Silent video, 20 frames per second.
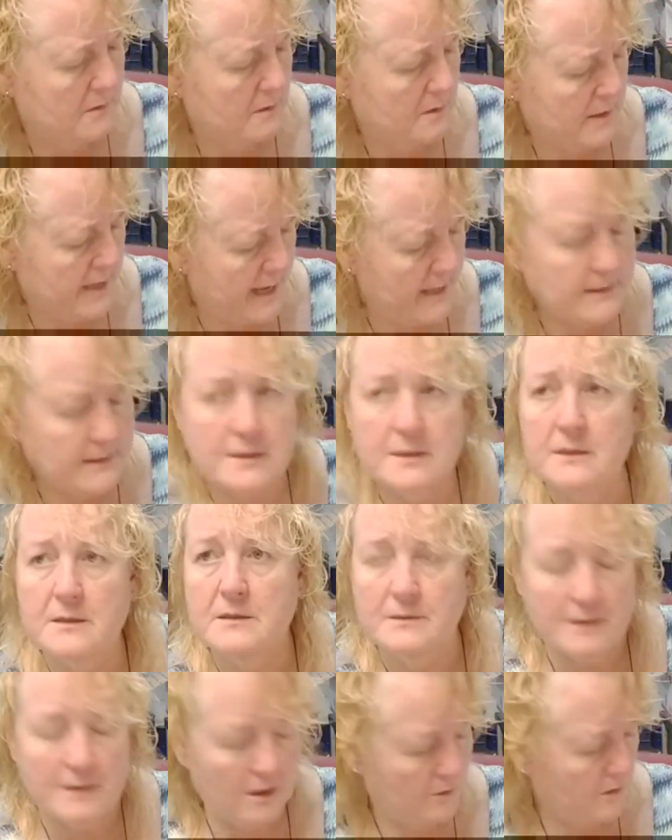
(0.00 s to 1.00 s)
Yes.
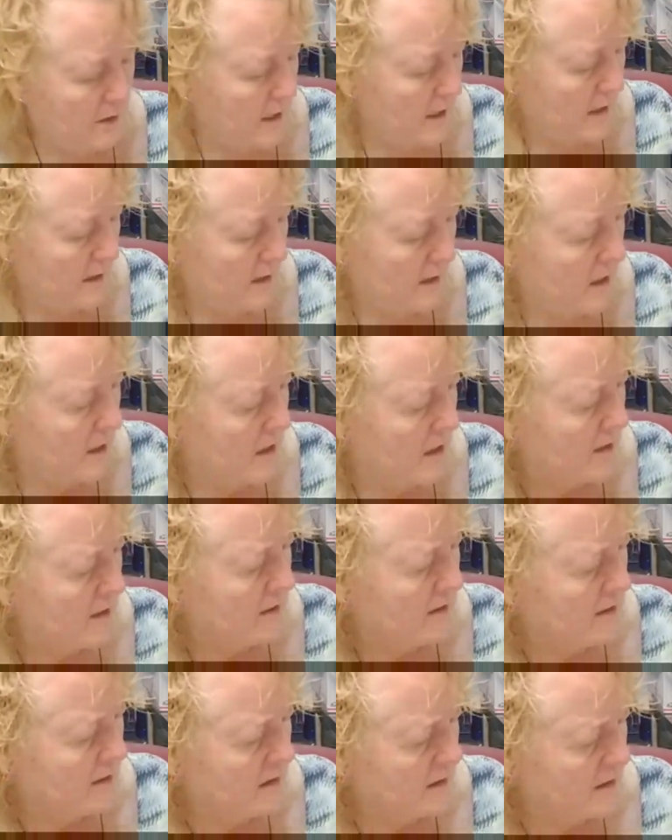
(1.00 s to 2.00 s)
Yeah. Okay.
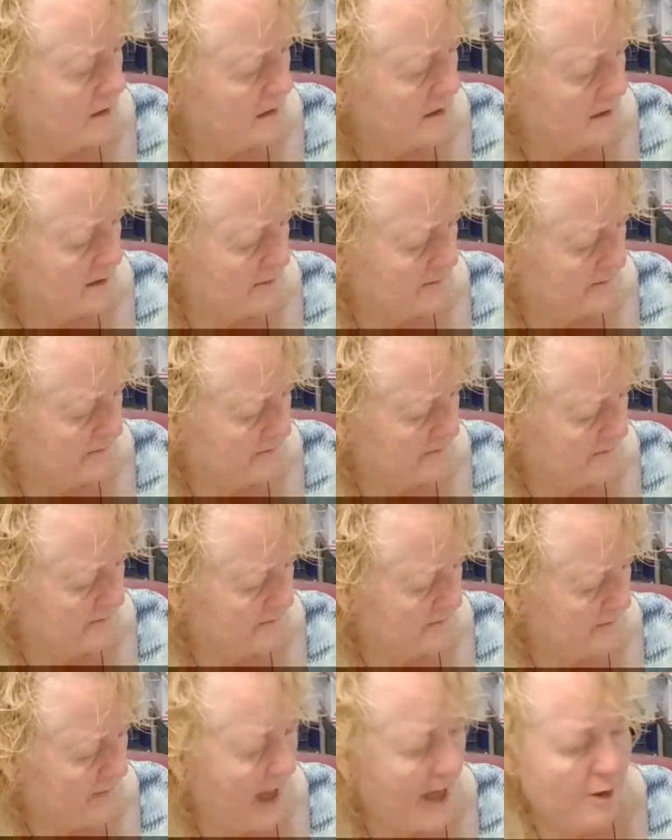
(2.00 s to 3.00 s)
All right.
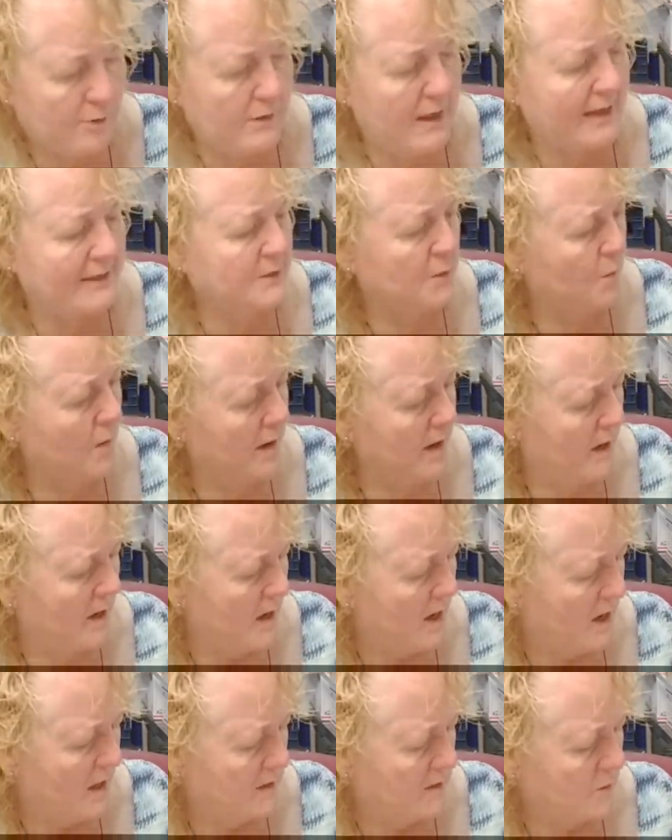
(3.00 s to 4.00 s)
I don't like to
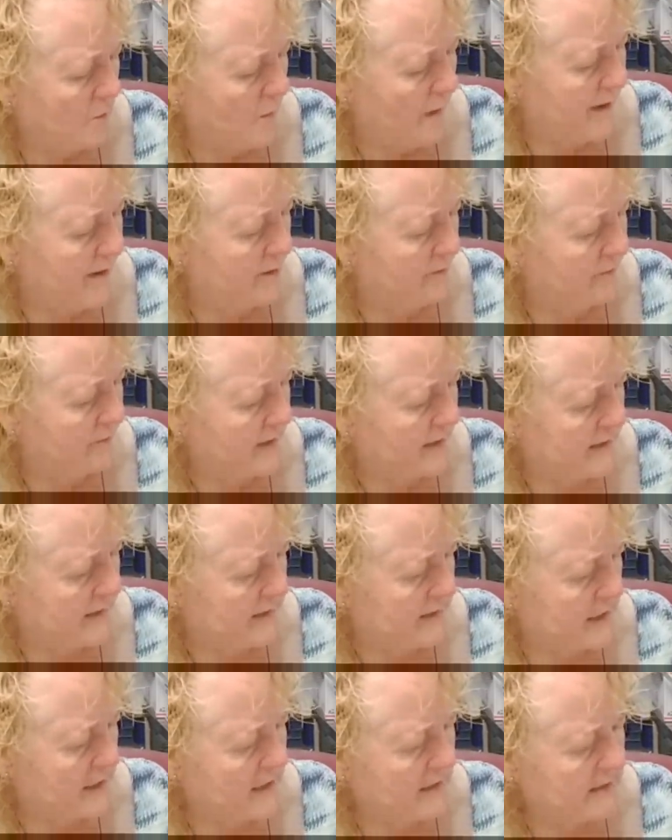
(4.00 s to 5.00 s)
wait on these
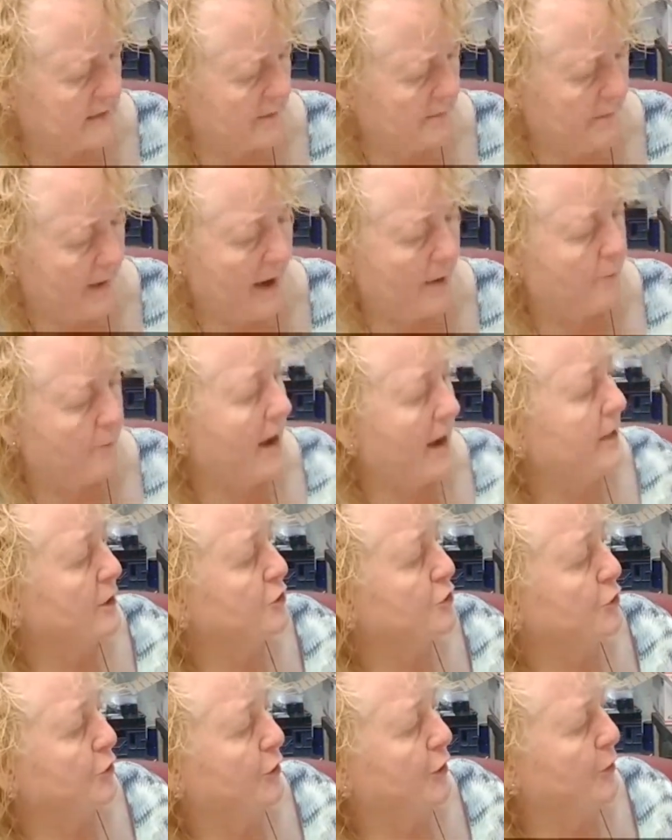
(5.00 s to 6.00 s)
things. I'm bad. Right
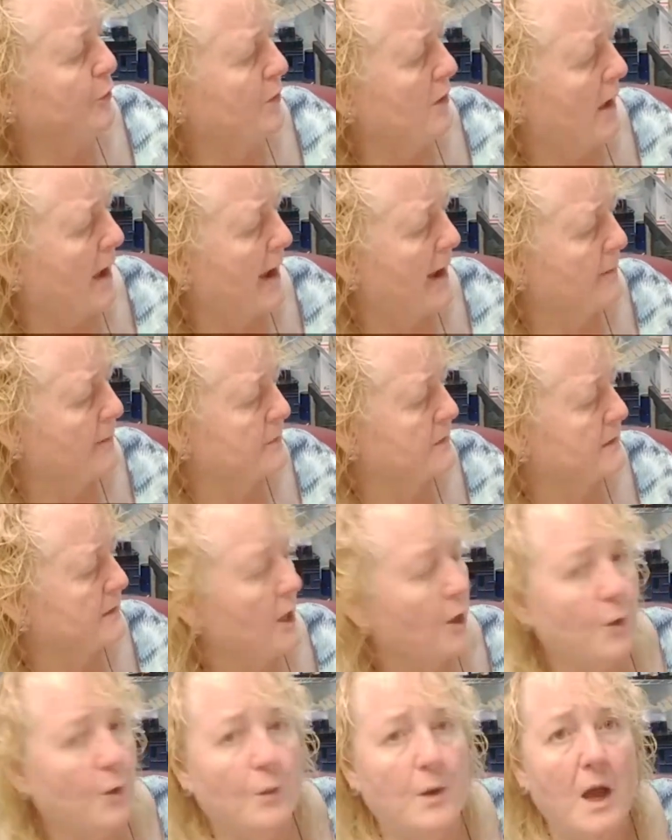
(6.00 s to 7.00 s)
here's your Google app.
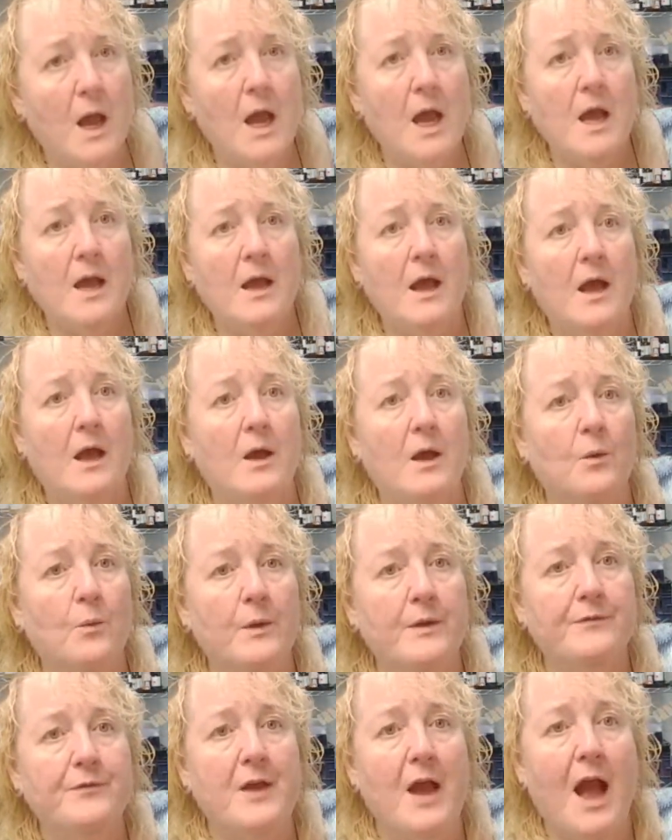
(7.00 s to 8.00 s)
So
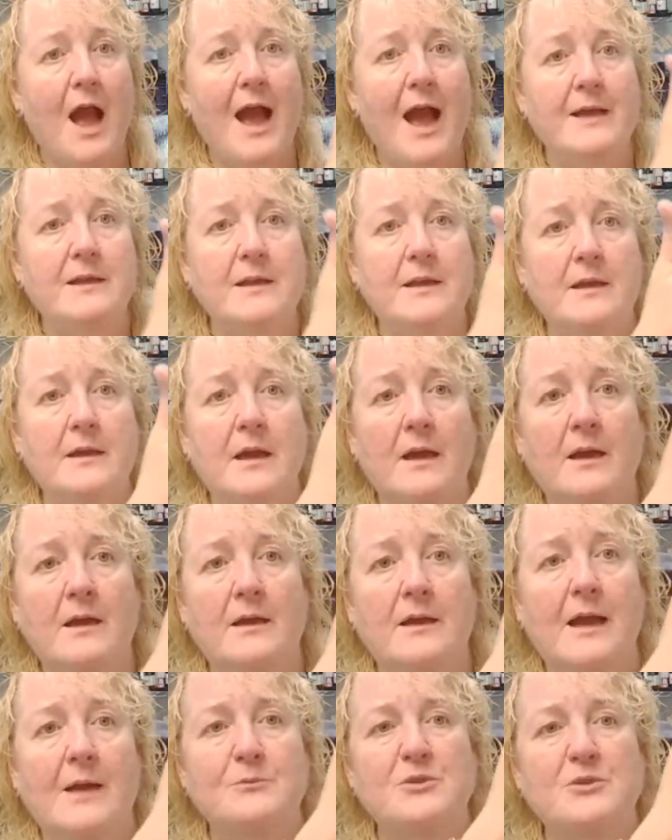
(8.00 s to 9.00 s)
we've got.
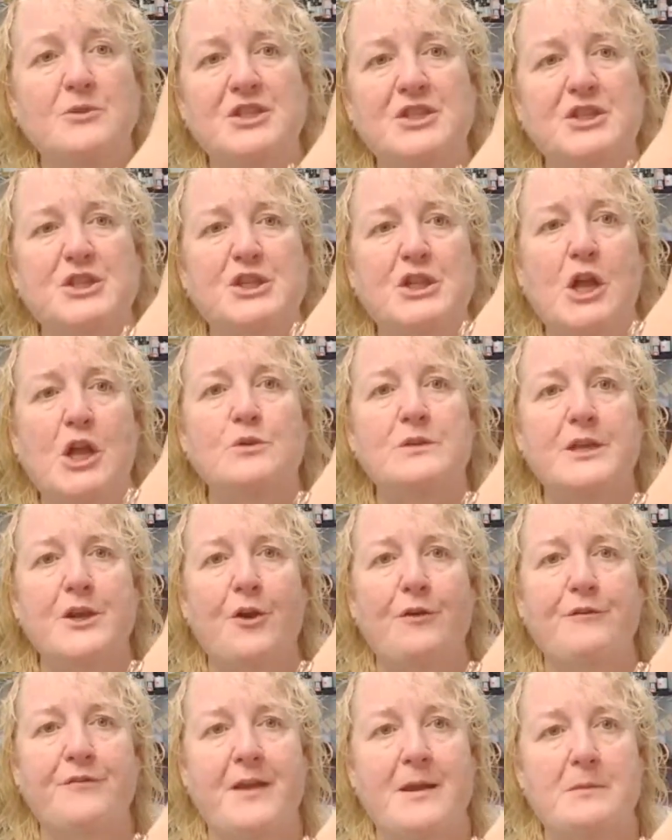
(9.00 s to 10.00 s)
I'm just disclosing
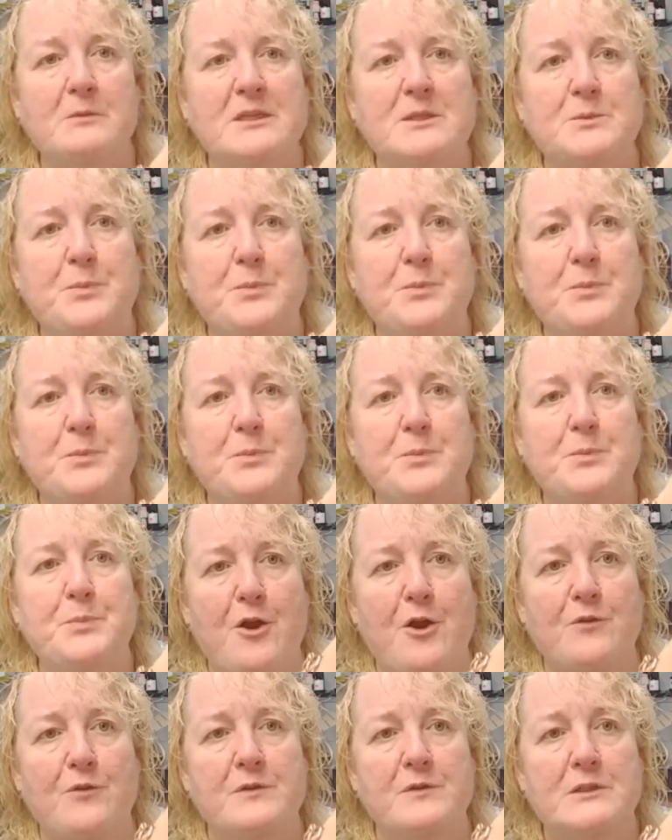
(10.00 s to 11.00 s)
her family's picture
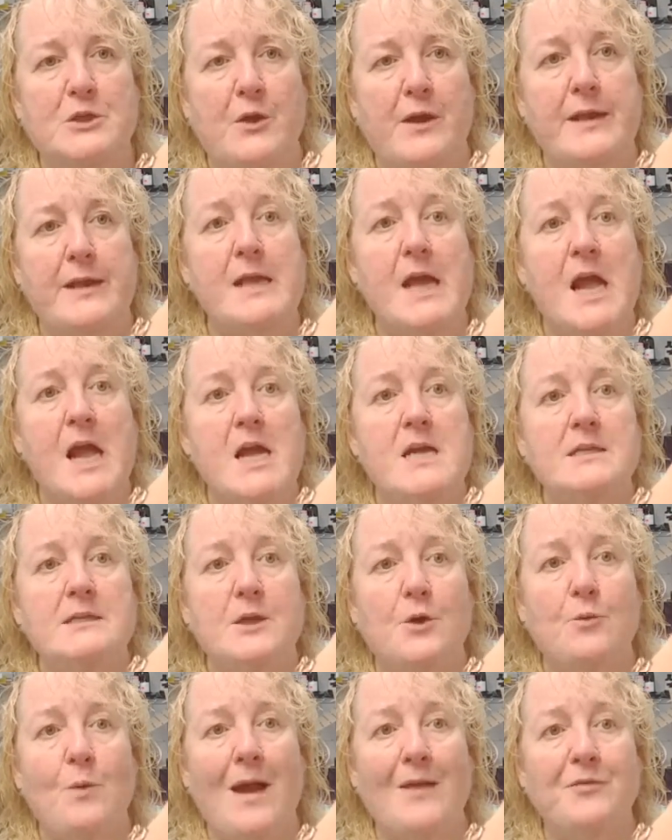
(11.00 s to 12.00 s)
there on the screen.
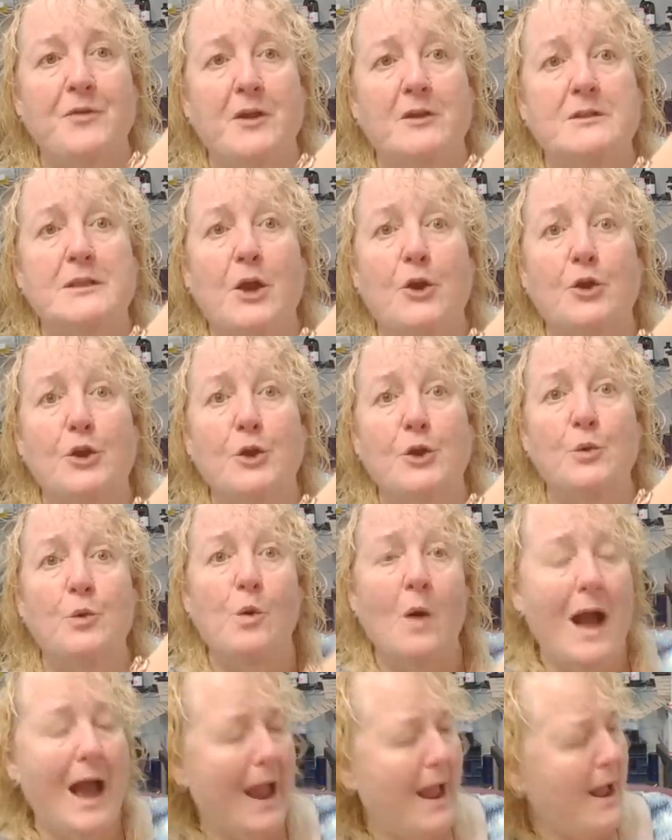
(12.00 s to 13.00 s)
So right there's our
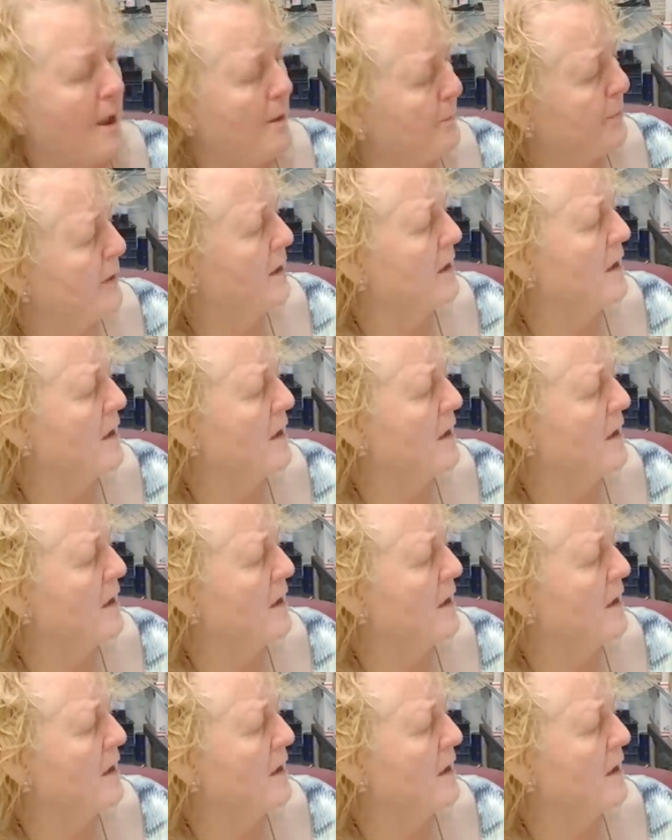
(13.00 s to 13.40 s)
Google app.